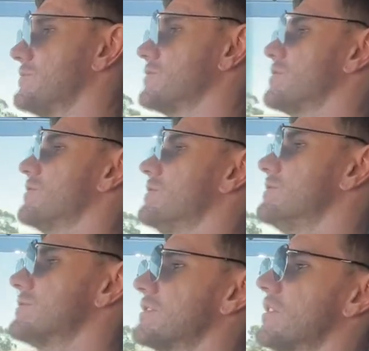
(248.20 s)

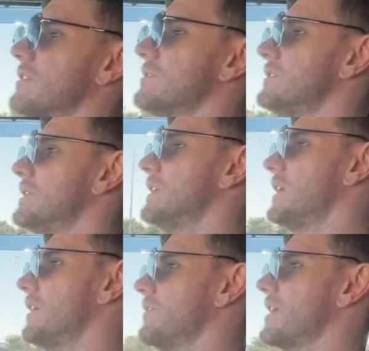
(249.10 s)
tune. So
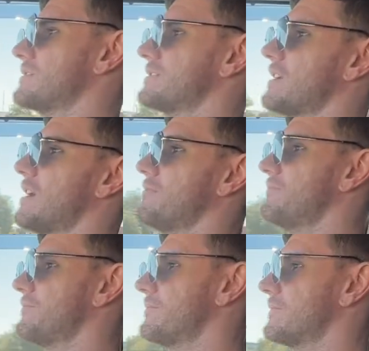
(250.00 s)
that's
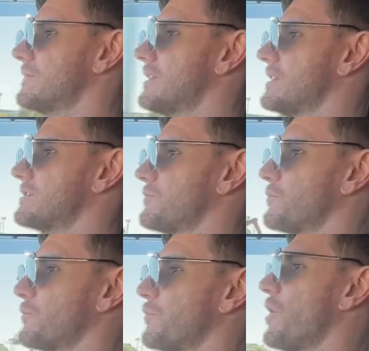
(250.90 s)

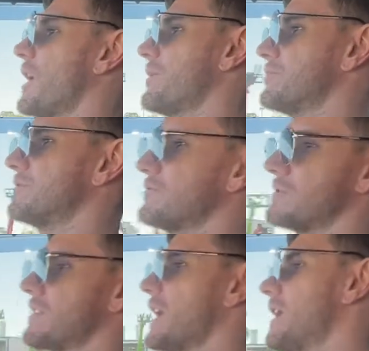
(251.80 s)
what happened
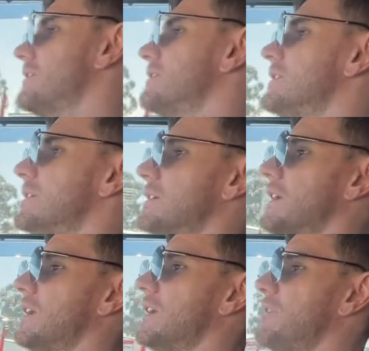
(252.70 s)
with that.
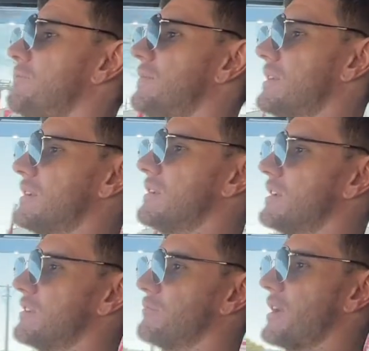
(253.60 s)

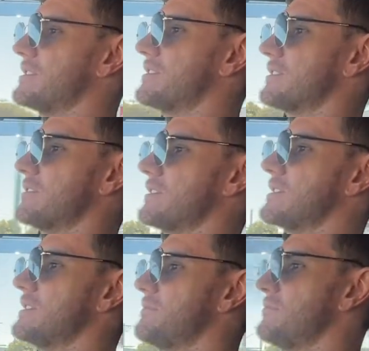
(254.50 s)
It
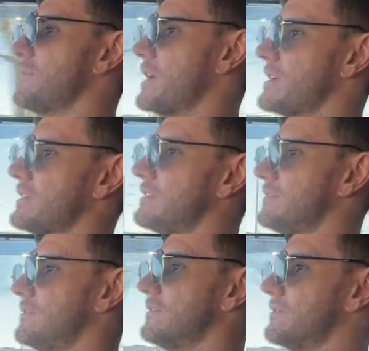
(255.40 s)
basically made
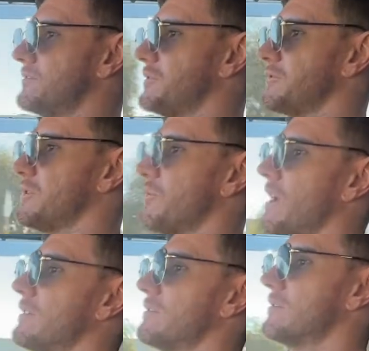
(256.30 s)

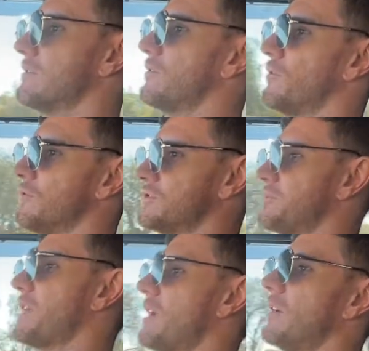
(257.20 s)
51
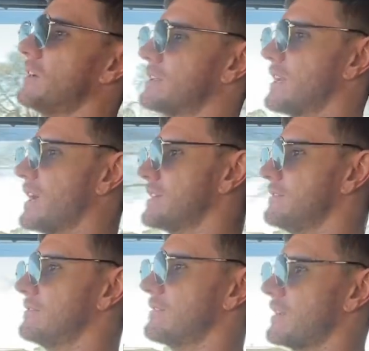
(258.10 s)
horsepower gain